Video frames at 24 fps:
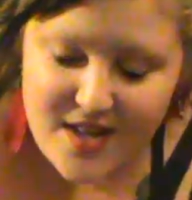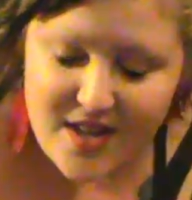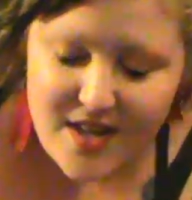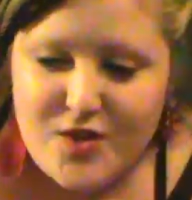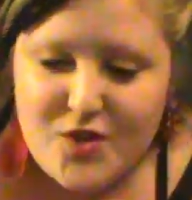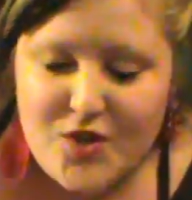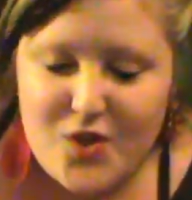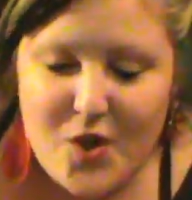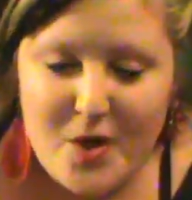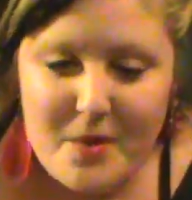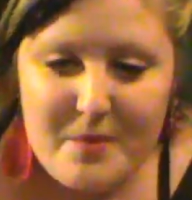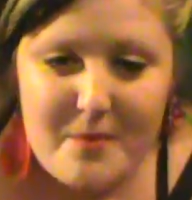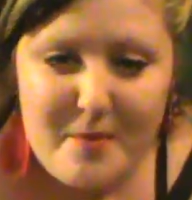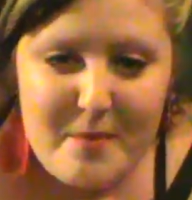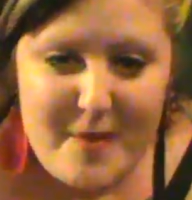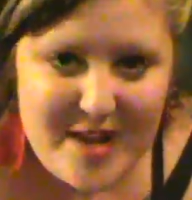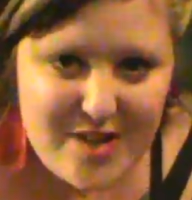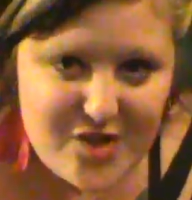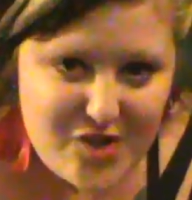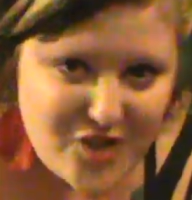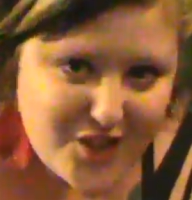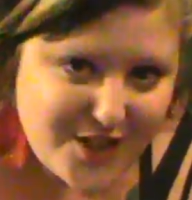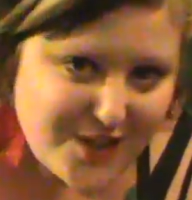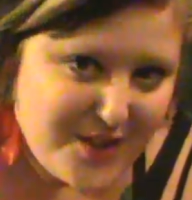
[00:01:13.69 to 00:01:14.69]
So I'm
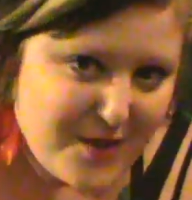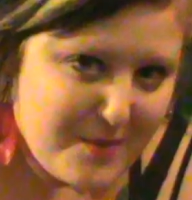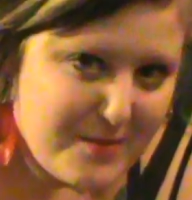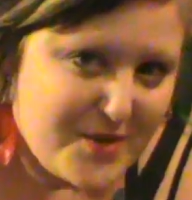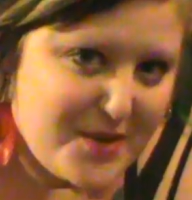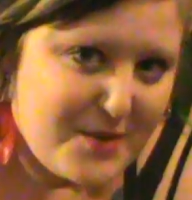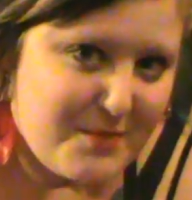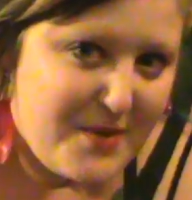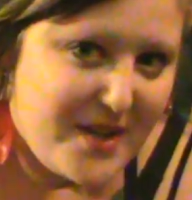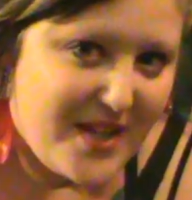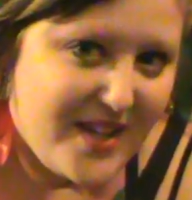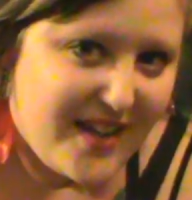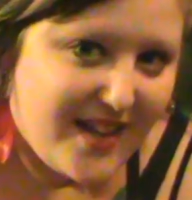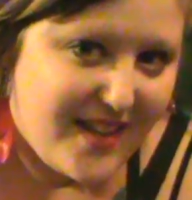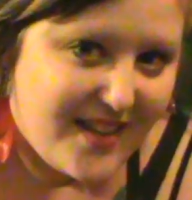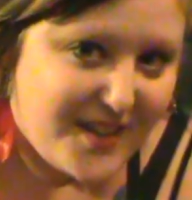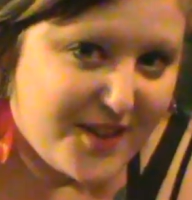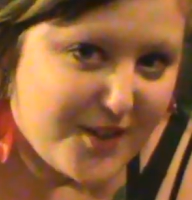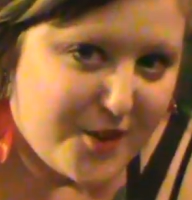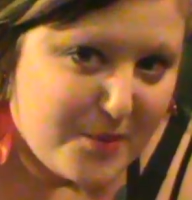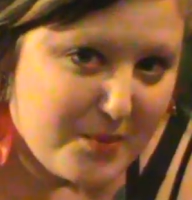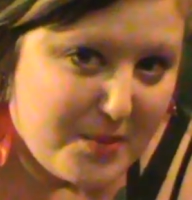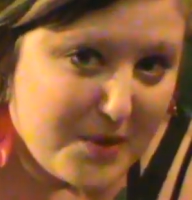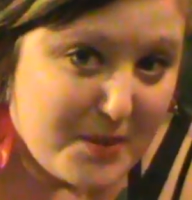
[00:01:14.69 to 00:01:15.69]
imagining them to be a
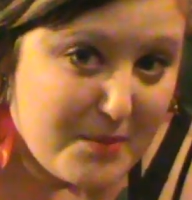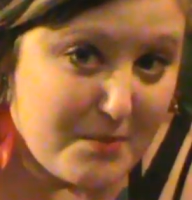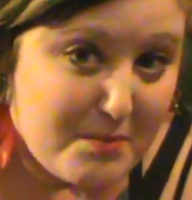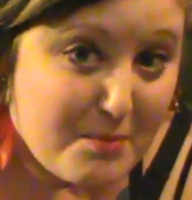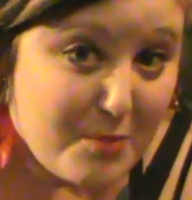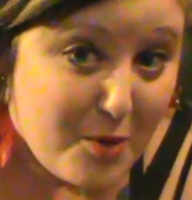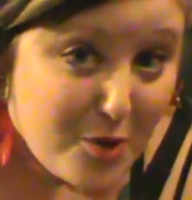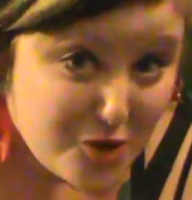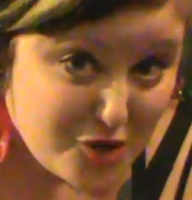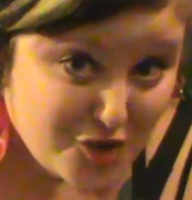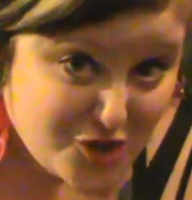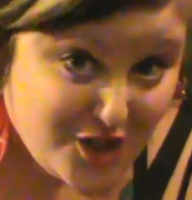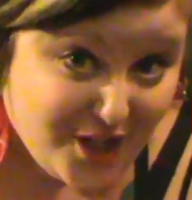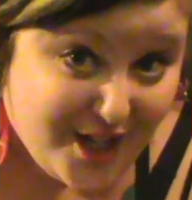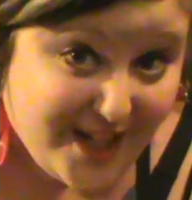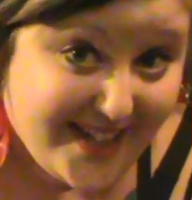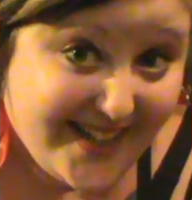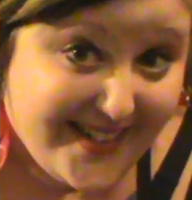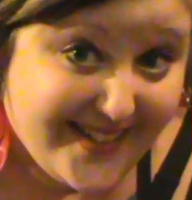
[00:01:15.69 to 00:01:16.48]
little bit bushy.